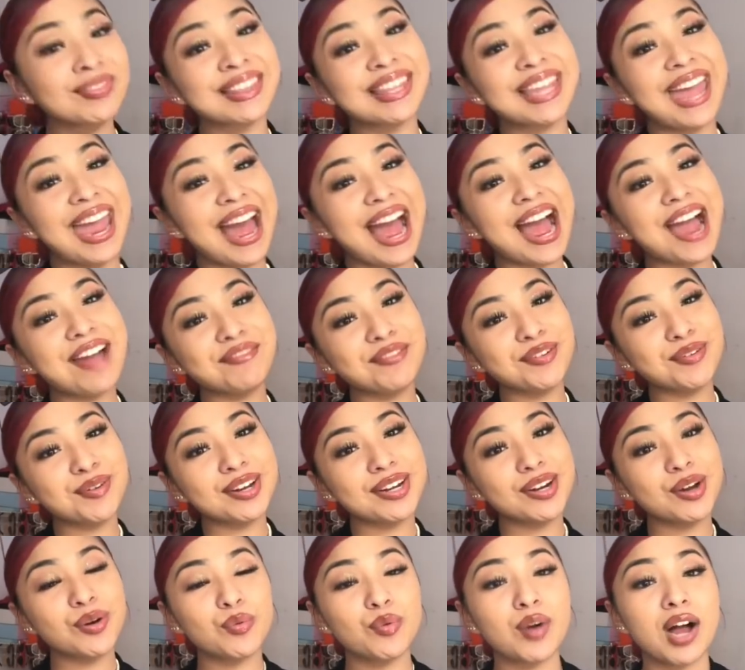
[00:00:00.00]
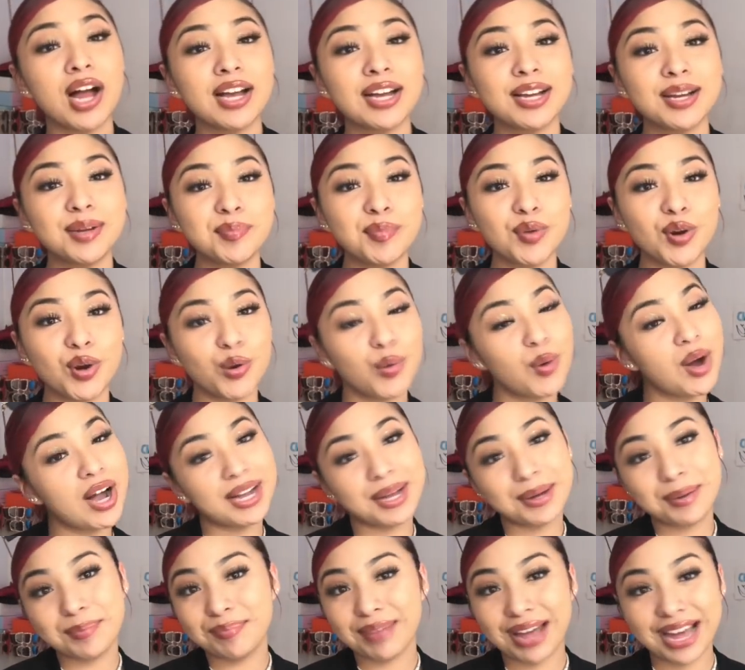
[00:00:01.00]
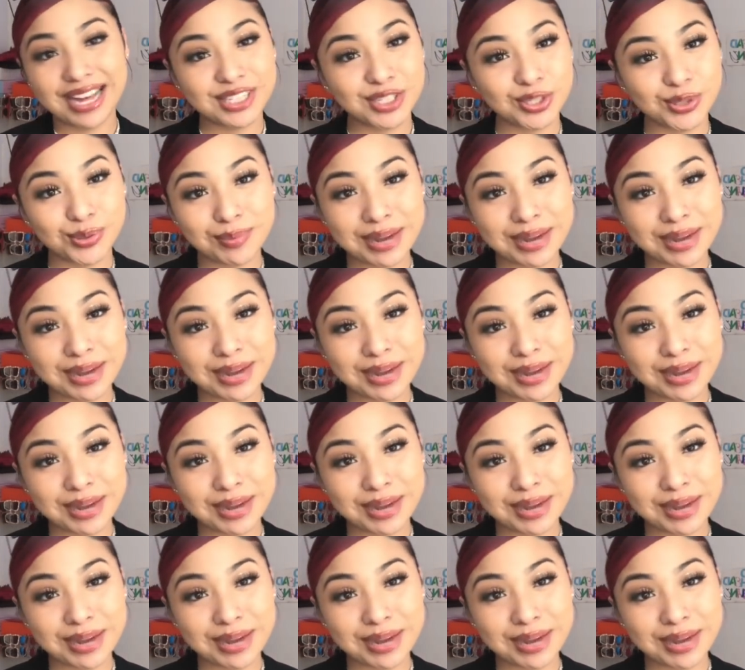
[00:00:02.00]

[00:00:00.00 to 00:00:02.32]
Hi everyone, welcome or welcome back to my